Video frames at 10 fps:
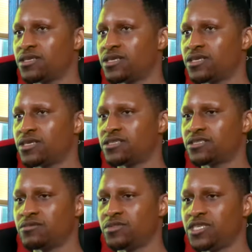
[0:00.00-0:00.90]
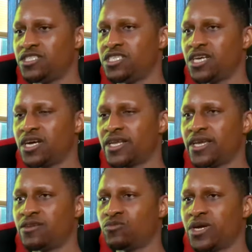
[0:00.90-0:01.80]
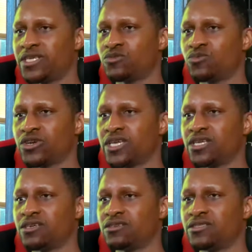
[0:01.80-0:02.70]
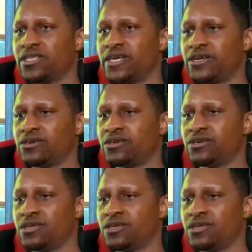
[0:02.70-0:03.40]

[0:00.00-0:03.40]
And it's going to be John A. and Wes working on their